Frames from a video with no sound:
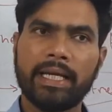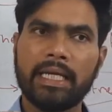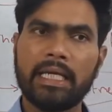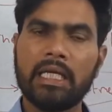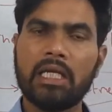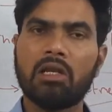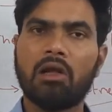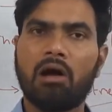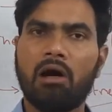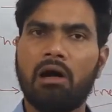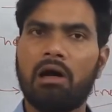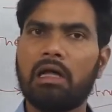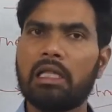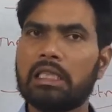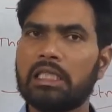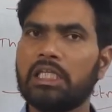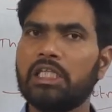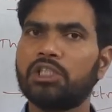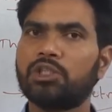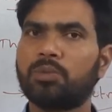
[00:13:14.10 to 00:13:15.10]
in
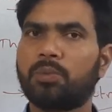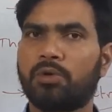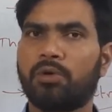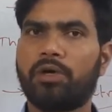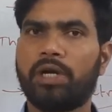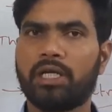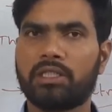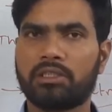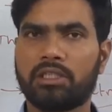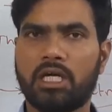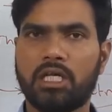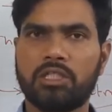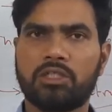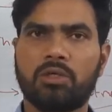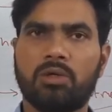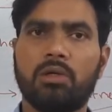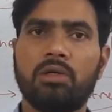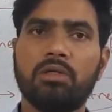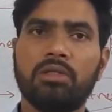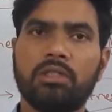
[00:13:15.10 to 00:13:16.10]
all these products
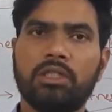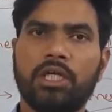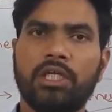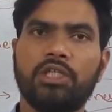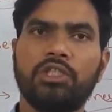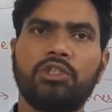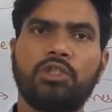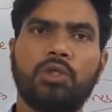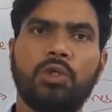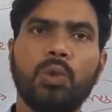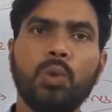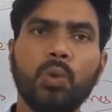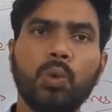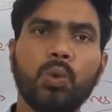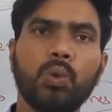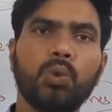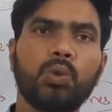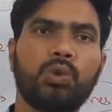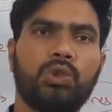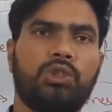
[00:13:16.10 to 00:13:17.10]
also there is
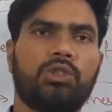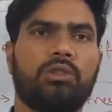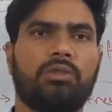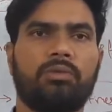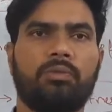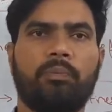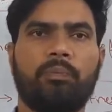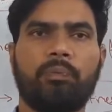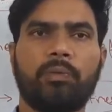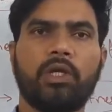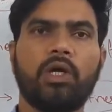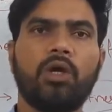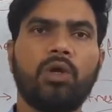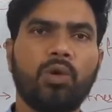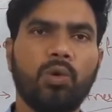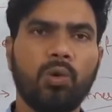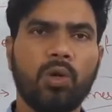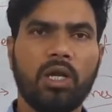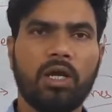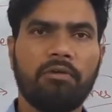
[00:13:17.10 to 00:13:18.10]
huge
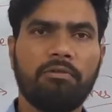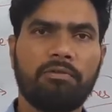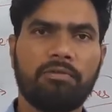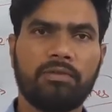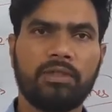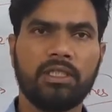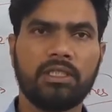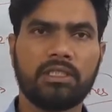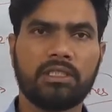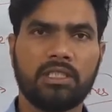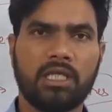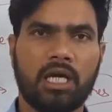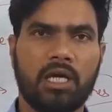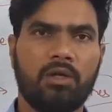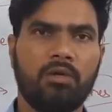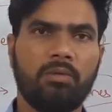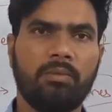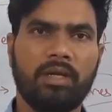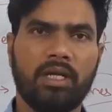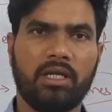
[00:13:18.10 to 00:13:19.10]
role of this
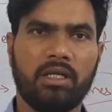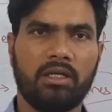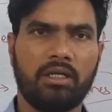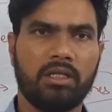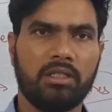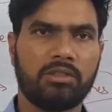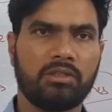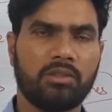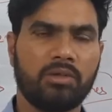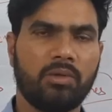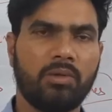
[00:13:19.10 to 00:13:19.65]
nanomaterials.